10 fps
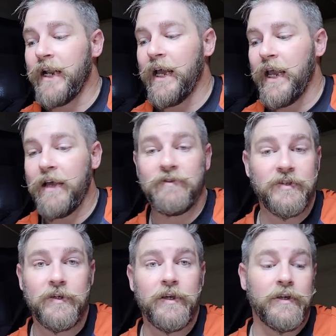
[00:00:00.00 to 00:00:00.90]
and I have a
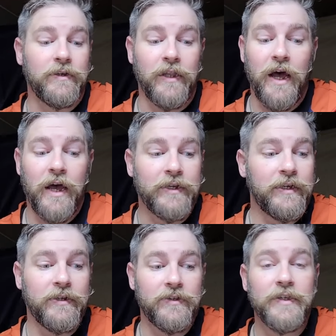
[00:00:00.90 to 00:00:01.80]
SIG, a Glock,
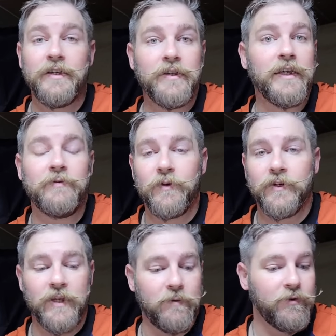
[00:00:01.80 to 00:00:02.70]
and a CZ, for
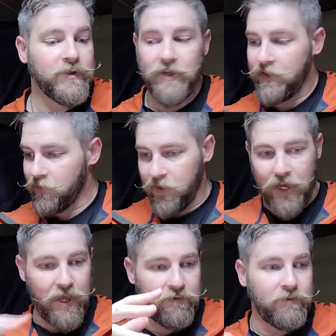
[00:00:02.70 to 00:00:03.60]
example, because that's what
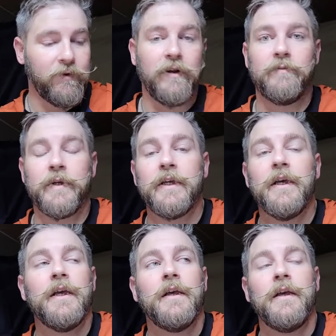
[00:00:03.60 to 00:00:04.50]
I have in front of me.
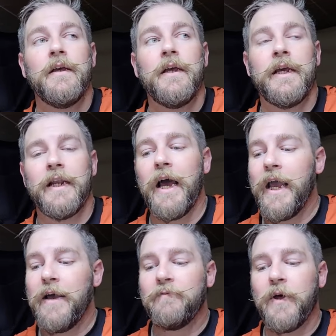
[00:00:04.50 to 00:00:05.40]
And I
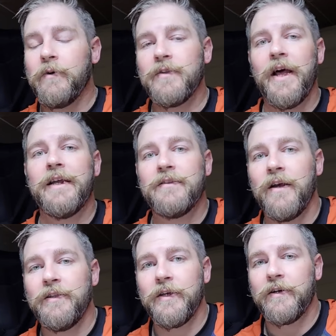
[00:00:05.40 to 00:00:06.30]
have those lights
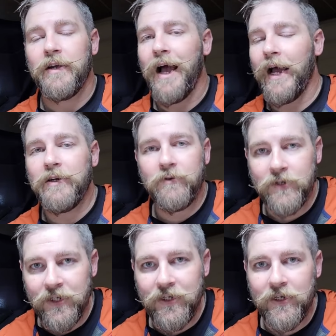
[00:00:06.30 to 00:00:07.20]
on there. I don't
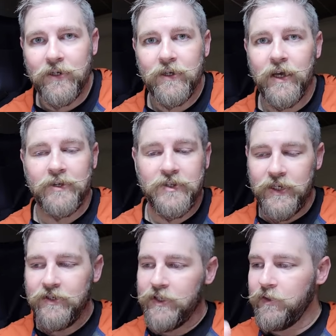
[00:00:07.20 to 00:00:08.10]
need a
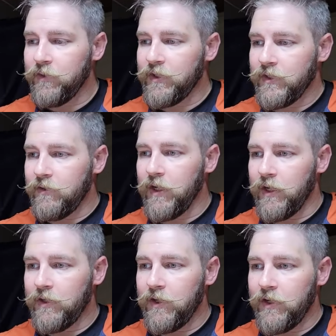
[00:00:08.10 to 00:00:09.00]
CZ with a,
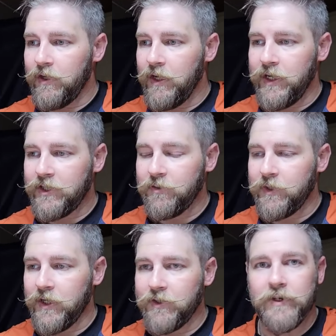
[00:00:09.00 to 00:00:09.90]
uh, an
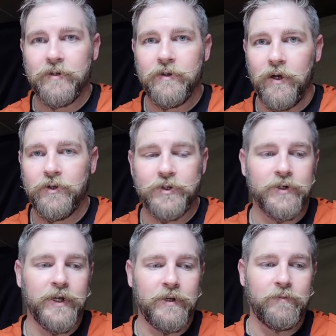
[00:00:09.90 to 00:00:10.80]
X300
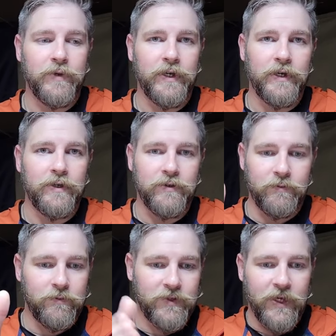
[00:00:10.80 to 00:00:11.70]
holster and a uh,
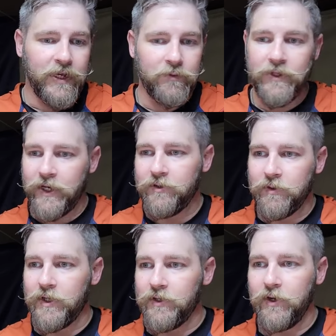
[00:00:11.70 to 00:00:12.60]
SIG with an
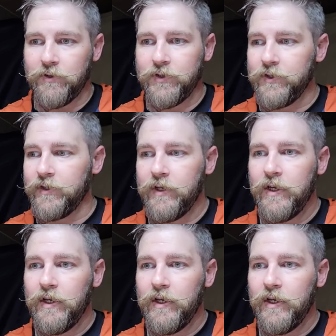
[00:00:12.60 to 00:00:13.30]
X300 holster.